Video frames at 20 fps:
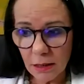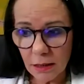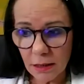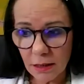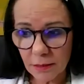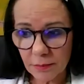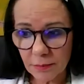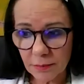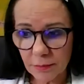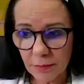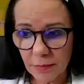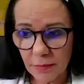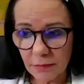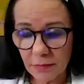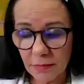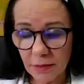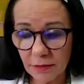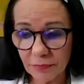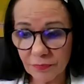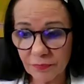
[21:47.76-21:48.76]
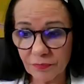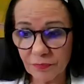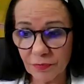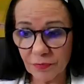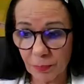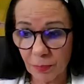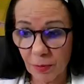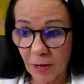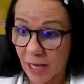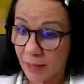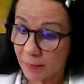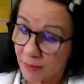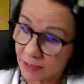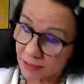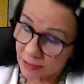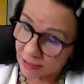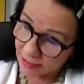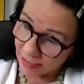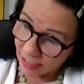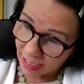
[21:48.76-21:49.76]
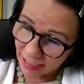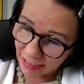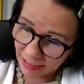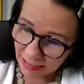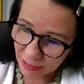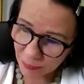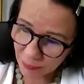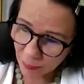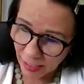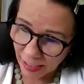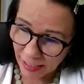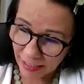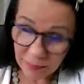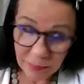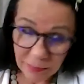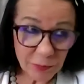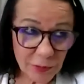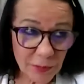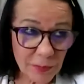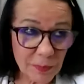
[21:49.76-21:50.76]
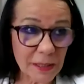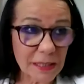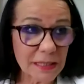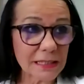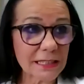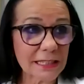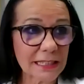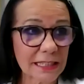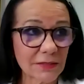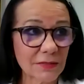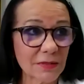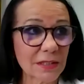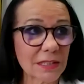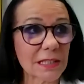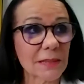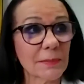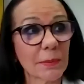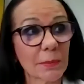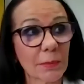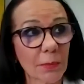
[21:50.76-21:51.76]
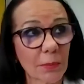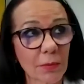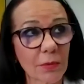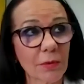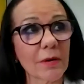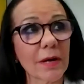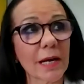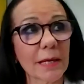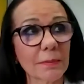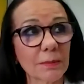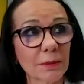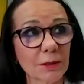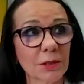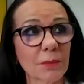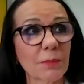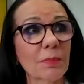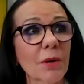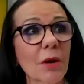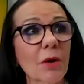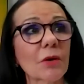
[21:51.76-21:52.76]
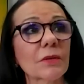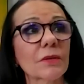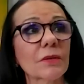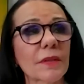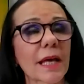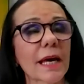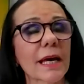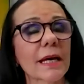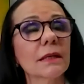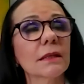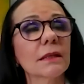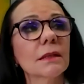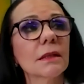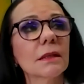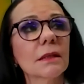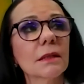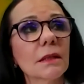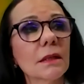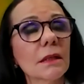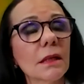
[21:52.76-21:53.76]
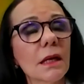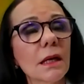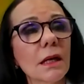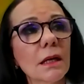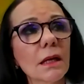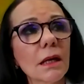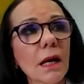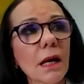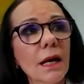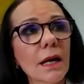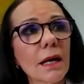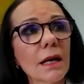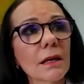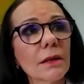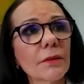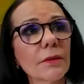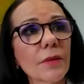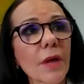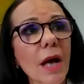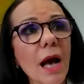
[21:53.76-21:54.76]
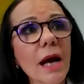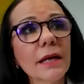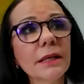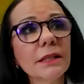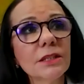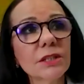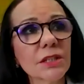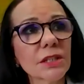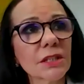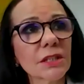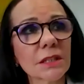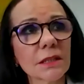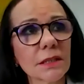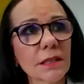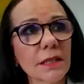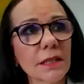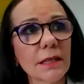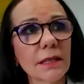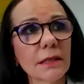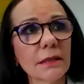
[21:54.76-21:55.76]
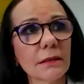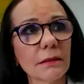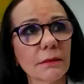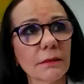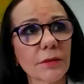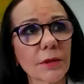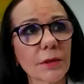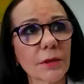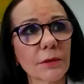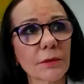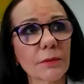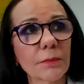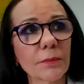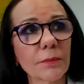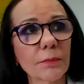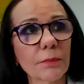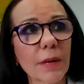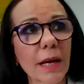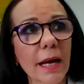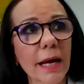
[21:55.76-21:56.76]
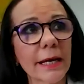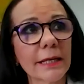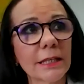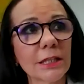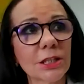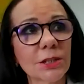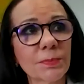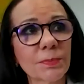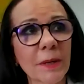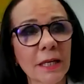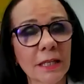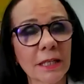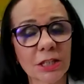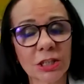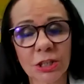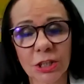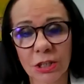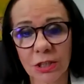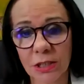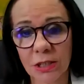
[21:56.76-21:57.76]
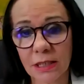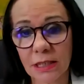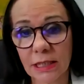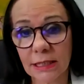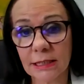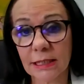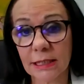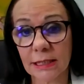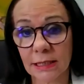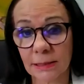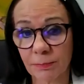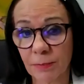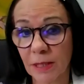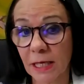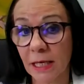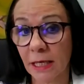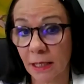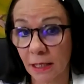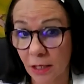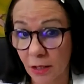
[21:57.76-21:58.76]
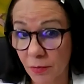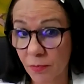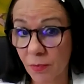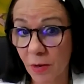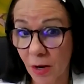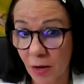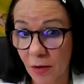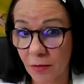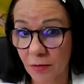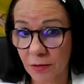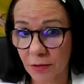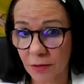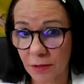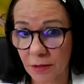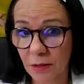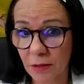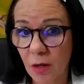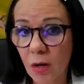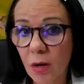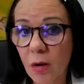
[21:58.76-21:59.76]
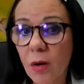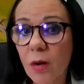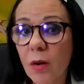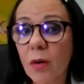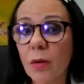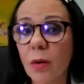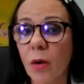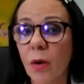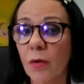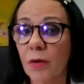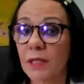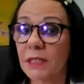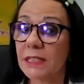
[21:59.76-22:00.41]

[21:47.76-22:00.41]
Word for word: Um, if the Prime Minister had his way, it would have been 70, but we are able to block that. Uh, I just see the age pension just being eroded or